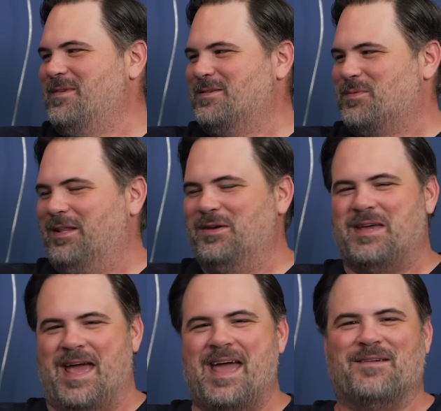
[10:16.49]
was pretty Liu
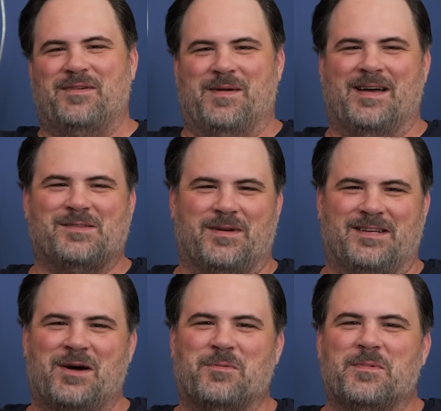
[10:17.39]
Kang of you, man. That was pretty
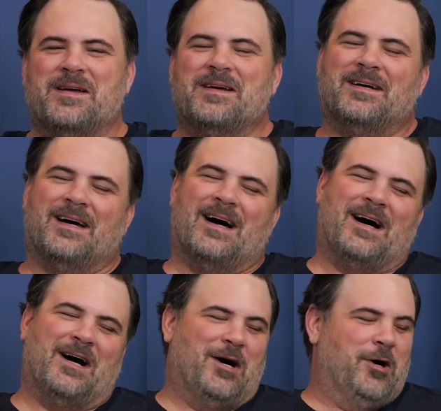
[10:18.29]
dope.
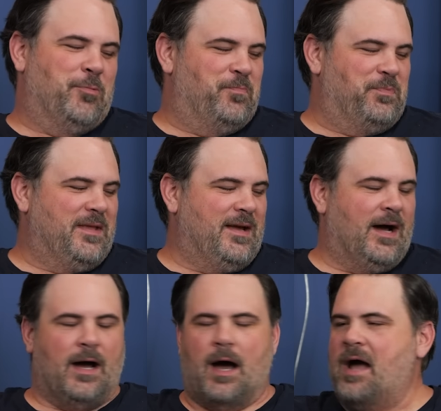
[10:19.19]
Um,
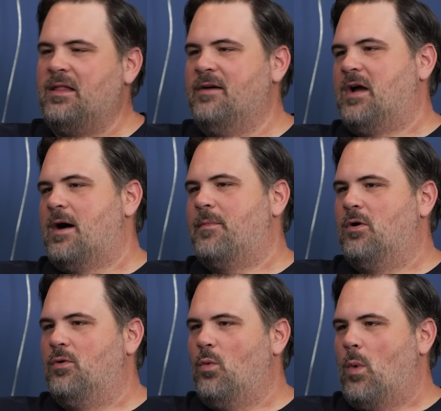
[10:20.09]
uh, I love
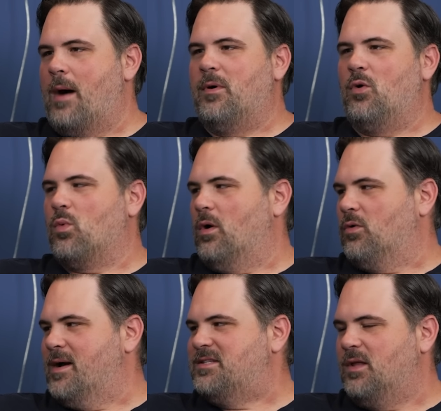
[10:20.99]
combo wombo yes.
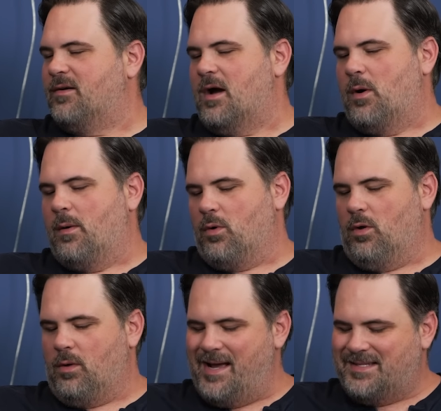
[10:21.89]
rolling rights. You love combo wombo
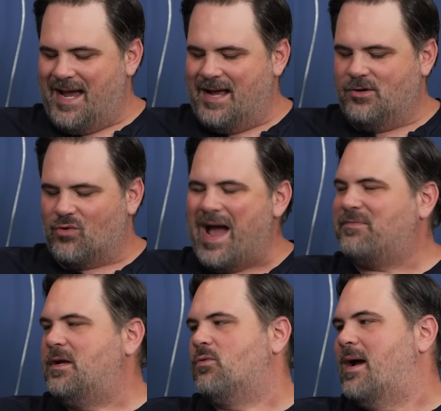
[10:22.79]
rolling rights and
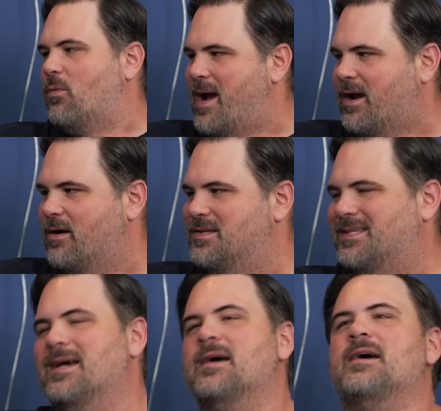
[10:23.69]
draft and write
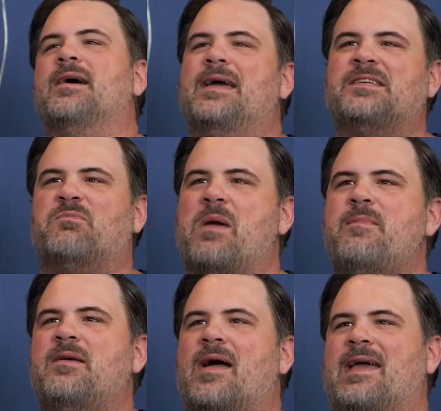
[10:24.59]
records is
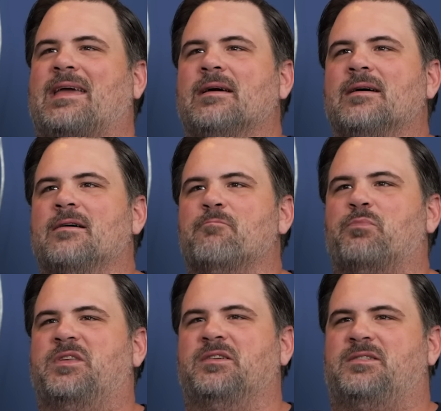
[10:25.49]
maybe like it's one of them.
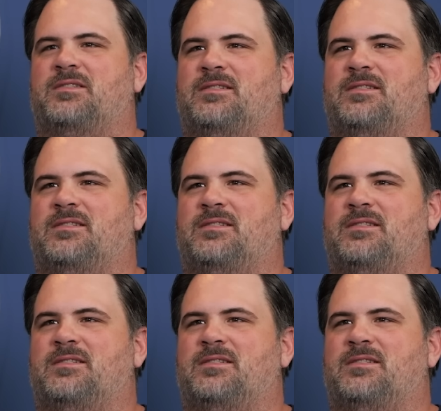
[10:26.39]
The